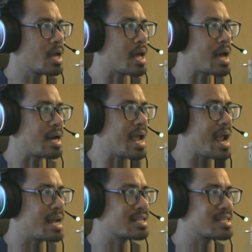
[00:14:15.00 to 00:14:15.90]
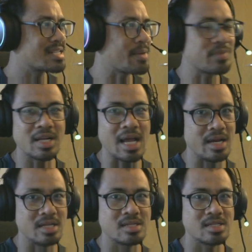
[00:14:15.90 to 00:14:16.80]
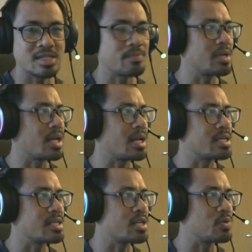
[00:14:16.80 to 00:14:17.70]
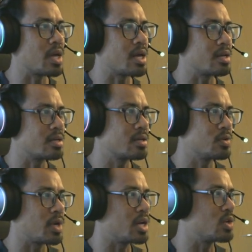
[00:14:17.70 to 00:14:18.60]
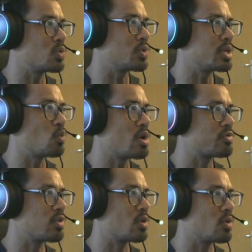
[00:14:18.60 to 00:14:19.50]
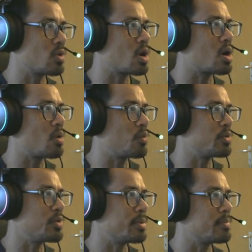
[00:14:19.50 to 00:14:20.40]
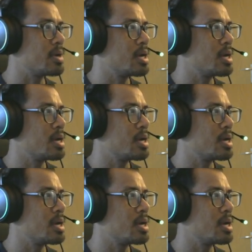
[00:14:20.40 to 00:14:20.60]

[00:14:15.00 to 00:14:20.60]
And something like this that you can do in the workflow with Vim.